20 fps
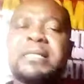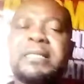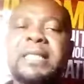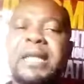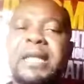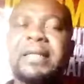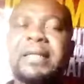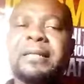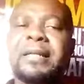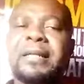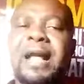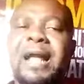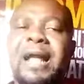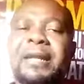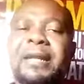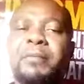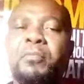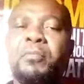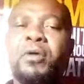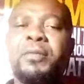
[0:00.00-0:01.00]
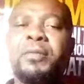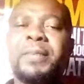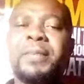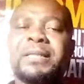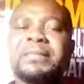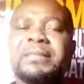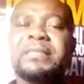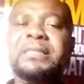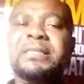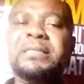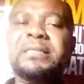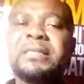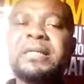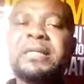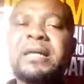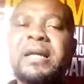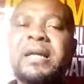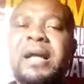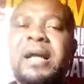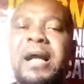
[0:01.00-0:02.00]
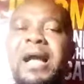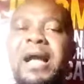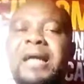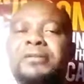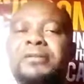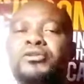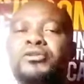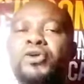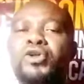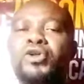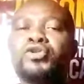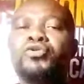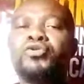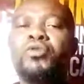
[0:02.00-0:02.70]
thing at the moment. And those who